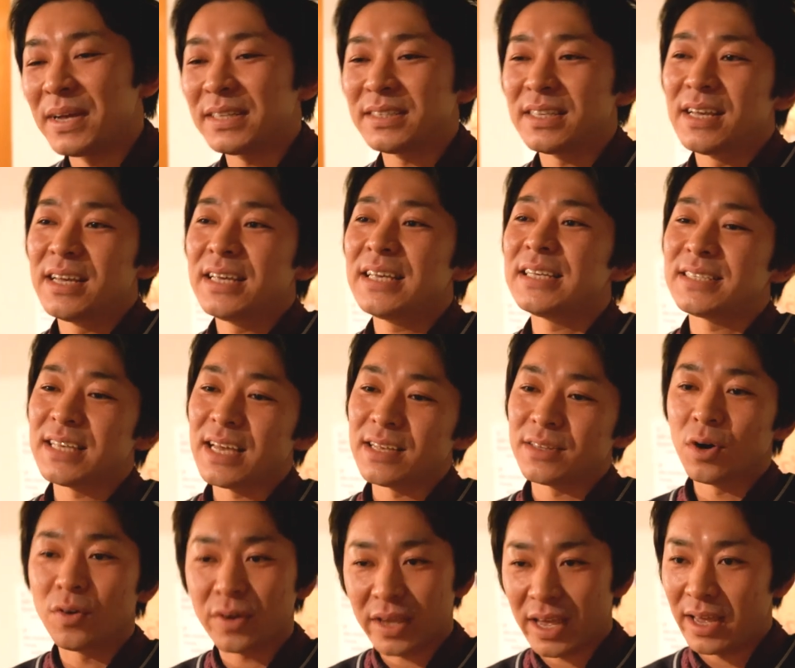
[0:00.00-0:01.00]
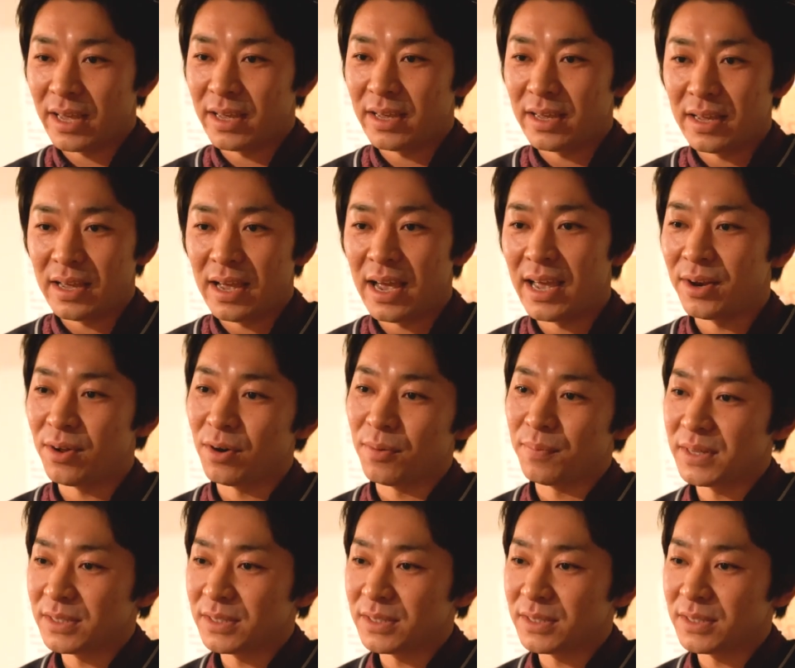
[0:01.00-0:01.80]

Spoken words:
But he said, okay, I know,